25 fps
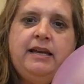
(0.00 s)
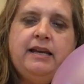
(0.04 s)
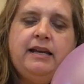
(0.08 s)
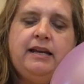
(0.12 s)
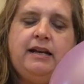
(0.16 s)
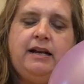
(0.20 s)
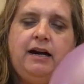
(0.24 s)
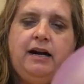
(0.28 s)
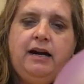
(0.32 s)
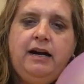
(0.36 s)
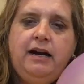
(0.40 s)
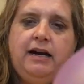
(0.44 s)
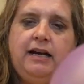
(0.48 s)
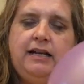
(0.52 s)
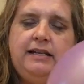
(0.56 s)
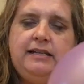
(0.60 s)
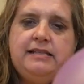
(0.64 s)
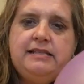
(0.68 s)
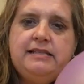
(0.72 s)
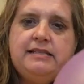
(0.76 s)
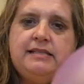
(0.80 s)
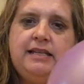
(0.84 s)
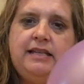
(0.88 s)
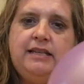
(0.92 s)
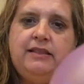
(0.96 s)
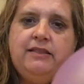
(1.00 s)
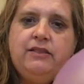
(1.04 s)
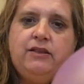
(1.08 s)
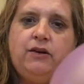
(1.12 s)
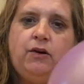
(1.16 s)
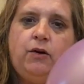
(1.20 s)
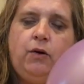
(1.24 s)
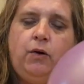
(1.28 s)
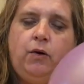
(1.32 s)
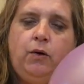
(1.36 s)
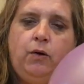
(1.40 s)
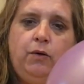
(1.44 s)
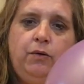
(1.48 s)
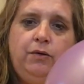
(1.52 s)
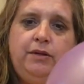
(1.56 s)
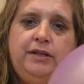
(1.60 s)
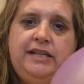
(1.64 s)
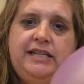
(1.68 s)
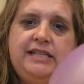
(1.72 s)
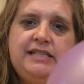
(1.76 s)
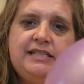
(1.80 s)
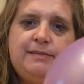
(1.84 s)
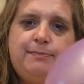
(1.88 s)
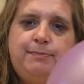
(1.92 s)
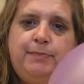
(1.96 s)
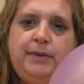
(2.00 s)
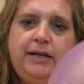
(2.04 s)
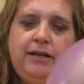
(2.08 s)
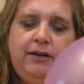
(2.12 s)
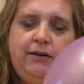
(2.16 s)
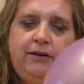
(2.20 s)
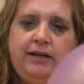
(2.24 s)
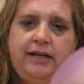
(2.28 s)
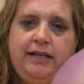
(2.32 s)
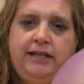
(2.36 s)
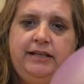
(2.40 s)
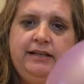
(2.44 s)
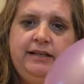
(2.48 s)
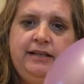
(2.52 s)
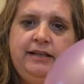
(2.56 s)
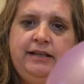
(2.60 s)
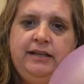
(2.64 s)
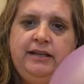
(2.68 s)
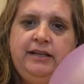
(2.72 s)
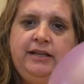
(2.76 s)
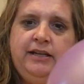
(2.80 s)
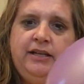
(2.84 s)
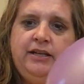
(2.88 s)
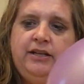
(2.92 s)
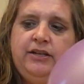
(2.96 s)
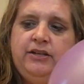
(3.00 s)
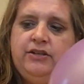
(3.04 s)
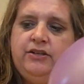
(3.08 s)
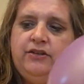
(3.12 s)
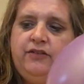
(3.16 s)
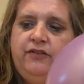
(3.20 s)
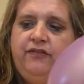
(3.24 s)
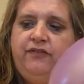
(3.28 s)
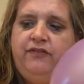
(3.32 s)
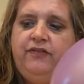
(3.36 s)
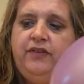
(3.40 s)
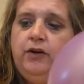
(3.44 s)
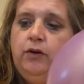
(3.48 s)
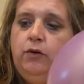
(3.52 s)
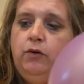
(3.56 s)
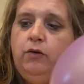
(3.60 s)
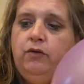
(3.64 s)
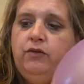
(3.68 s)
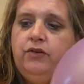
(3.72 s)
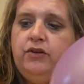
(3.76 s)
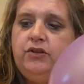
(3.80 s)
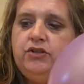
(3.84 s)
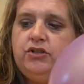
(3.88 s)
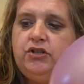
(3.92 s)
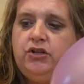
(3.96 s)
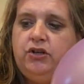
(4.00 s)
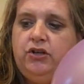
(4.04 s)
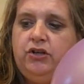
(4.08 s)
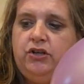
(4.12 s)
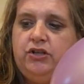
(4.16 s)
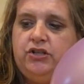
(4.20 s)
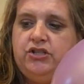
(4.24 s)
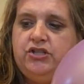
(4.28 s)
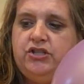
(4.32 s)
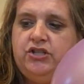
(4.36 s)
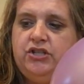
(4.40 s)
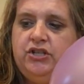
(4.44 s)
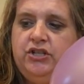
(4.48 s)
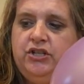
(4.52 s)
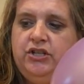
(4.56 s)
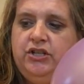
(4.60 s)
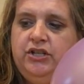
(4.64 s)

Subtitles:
God sent the Holy Spirit to fill the church